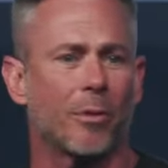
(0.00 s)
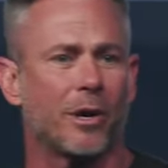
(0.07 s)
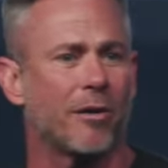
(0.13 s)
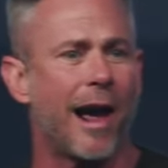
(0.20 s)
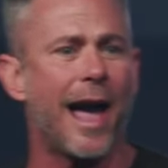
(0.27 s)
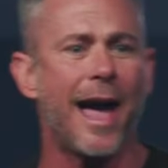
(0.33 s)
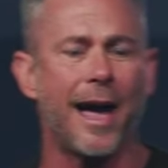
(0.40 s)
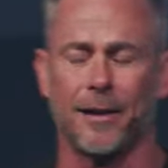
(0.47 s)
where you're
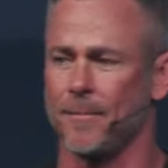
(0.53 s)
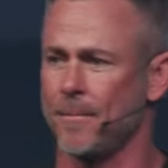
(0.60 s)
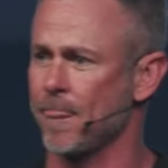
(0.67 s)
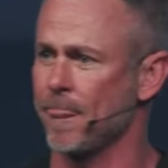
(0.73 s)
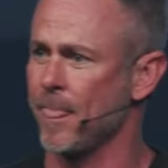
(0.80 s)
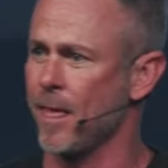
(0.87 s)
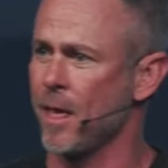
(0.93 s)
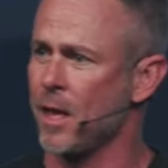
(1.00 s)
at.
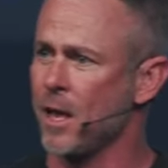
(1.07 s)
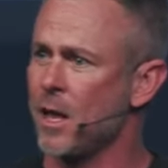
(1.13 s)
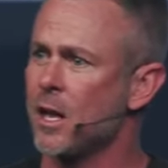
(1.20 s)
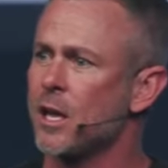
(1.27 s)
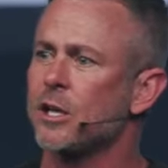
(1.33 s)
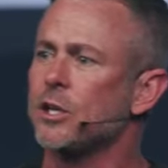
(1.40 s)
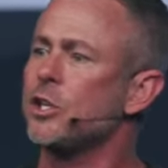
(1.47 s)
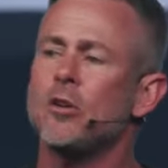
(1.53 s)

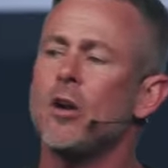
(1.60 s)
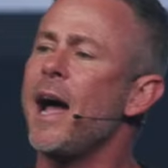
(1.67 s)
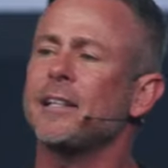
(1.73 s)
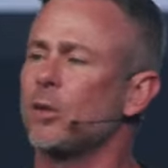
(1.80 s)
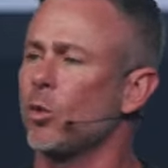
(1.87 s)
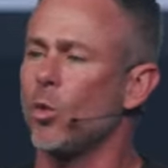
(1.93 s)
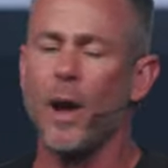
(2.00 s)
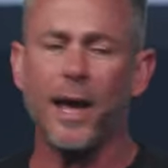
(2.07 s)
You don't
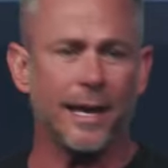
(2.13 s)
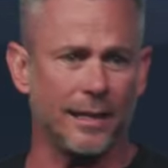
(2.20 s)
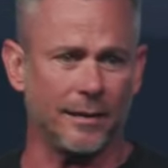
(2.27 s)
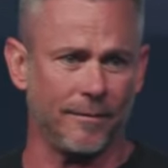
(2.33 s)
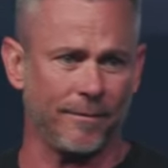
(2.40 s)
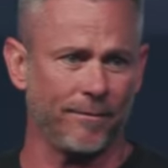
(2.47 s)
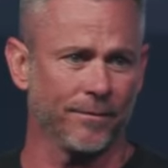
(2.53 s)
have to wait.